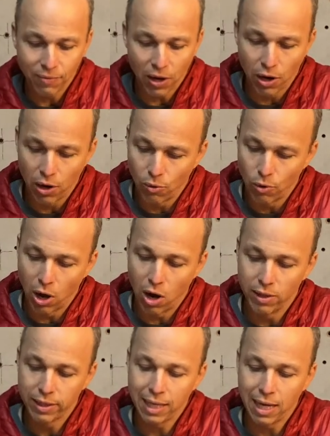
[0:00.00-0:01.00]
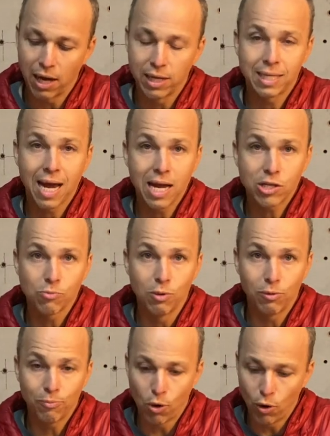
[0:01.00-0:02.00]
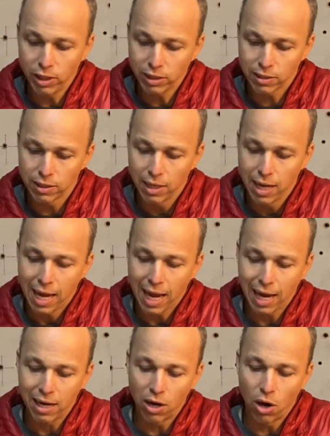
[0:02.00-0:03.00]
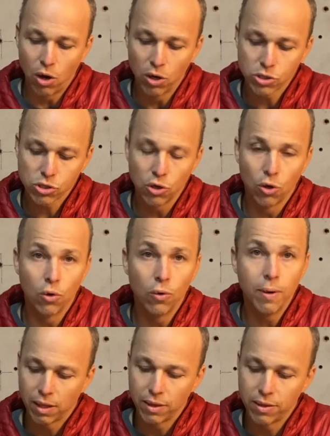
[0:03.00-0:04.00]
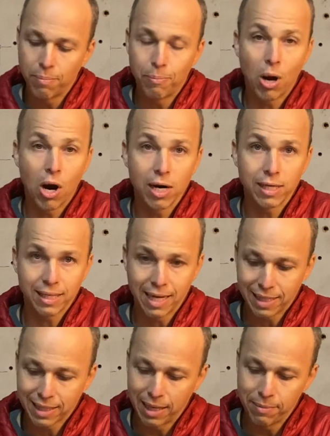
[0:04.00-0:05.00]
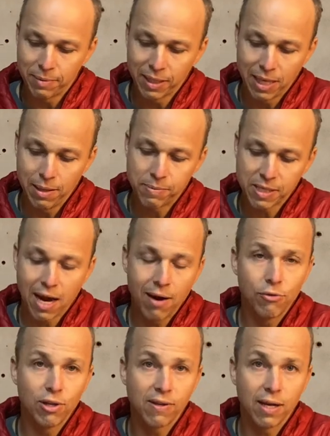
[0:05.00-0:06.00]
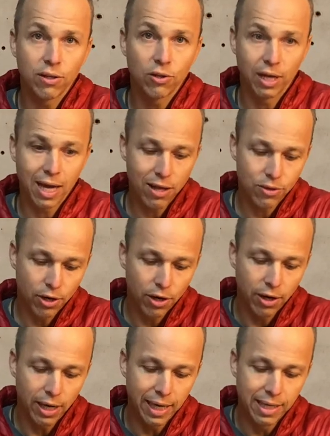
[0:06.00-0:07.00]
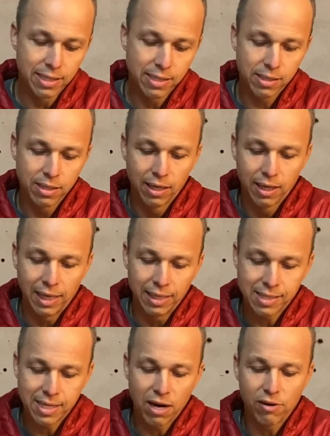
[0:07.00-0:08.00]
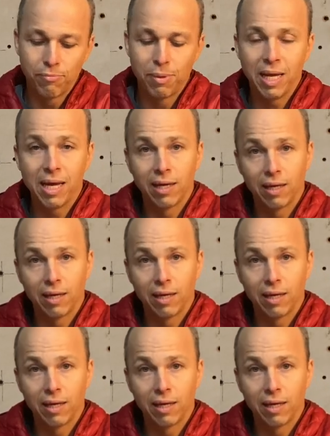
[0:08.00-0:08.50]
on the attachment point, and also the part that keeps everything together is, instead of being